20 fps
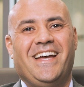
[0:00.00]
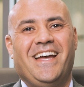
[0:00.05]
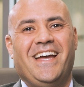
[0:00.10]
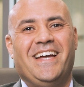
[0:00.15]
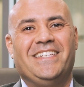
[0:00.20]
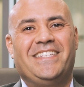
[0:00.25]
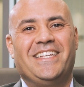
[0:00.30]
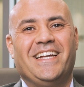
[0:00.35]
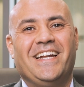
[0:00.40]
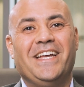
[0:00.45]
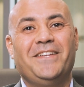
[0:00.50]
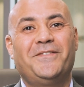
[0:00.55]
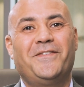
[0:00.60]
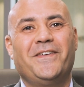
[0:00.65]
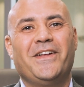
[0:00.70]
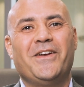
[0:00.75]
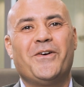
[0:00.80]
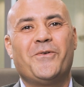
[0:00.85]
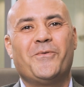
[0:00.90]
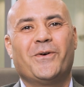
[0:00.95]
In today's
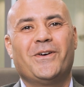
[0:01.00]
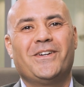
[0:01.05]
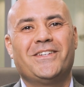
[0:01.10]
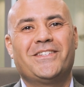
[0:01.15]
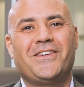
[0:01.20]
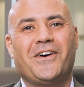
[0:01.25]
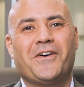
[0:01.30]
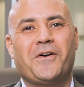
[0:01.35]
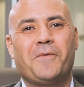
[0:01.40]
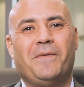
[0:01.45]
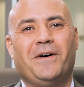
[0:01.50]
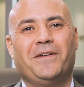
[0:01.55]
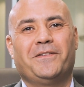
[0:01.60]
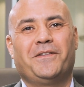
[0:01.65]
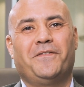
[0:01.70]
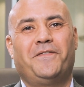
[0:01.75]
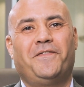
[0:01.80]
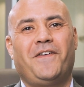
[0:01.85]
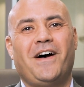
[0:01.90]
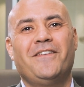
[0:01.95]
video, we're gonna talk about
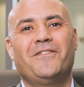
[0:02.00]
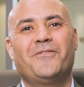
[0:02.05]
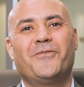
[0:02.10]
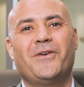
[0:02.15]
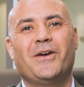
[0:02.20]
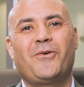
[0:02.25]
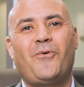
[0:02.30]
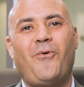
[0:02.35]
the five great